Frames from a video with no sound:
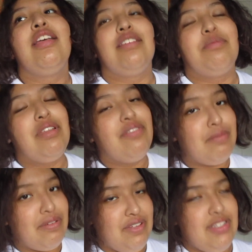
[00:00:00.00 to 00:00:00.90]
So I'm waiting
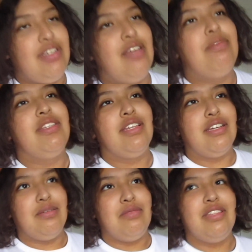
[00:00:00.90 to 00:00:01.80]
for my friend to come. He's
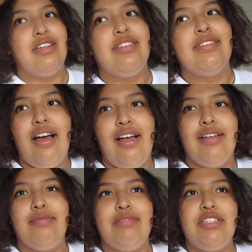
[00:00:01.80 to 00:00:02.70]
gonna come with us.
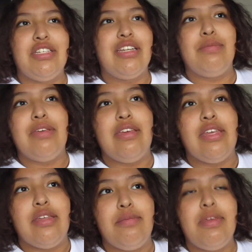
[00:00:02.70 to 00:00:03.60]
It's just gonna
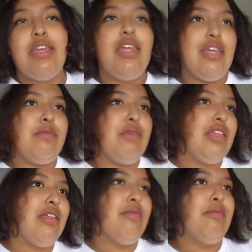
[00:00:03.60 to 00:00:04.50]
be me, him,
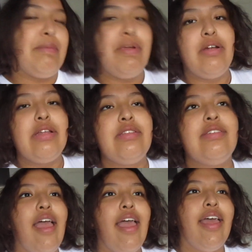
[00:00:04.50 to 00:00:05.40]
and then my
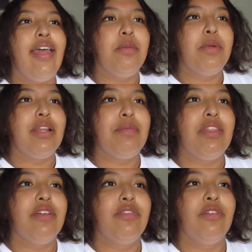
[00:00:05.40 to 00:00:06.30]
parents, and we're gonna be
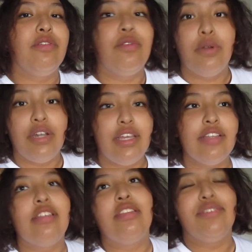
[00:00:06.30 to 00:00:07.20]
there for 4
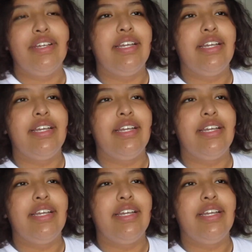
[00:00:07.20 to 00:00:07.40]
days and 3